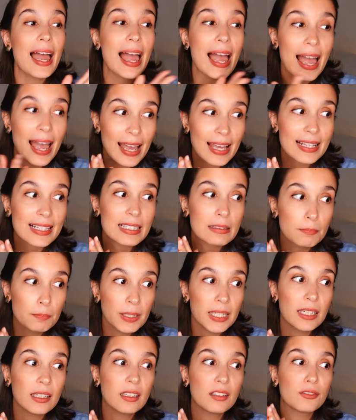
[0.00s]
has
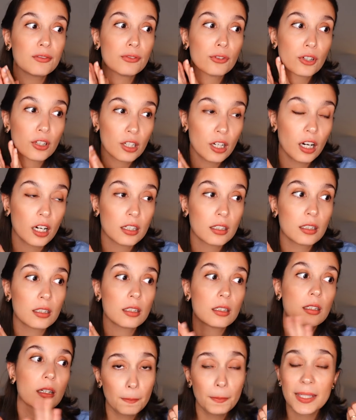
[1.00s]
been
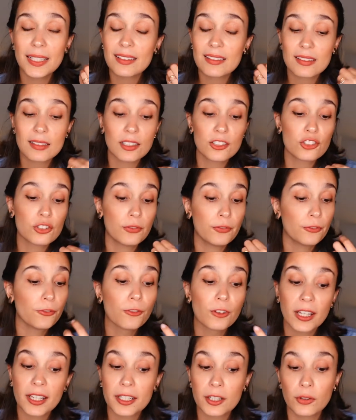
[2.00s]
forgotten, but it's such a
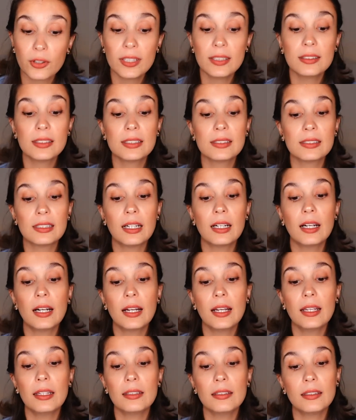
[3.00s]
flattering
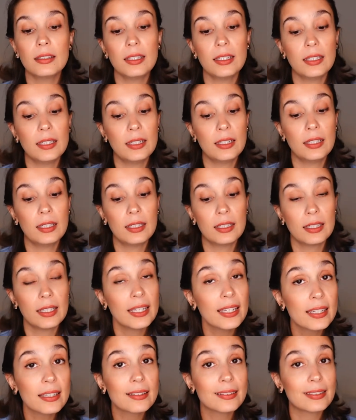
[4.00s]
design. It
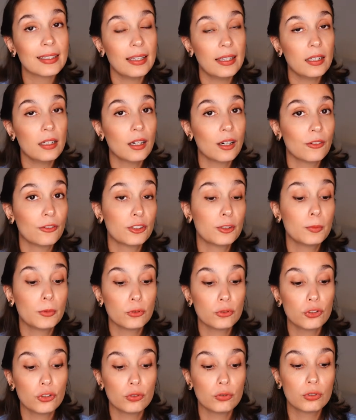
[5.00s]
is a
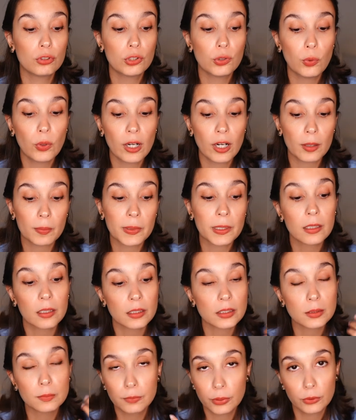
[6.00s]
comfortable shoe to wear
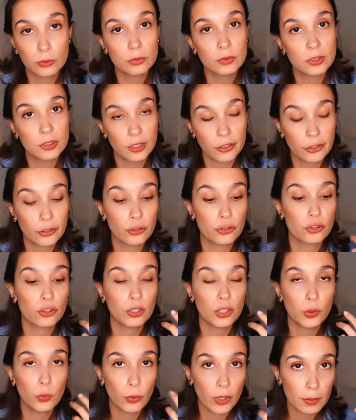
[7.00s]
because boots are
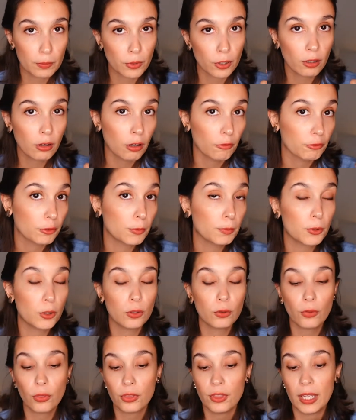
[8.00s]
usually way more
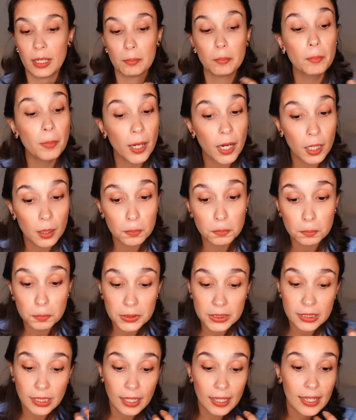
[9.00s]
comfortable than
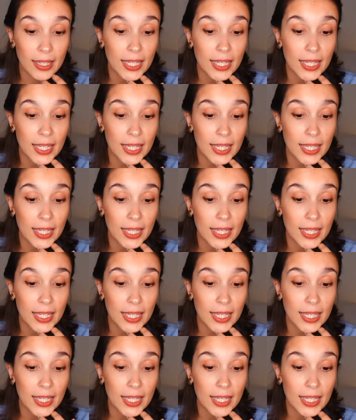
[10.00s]
pumps.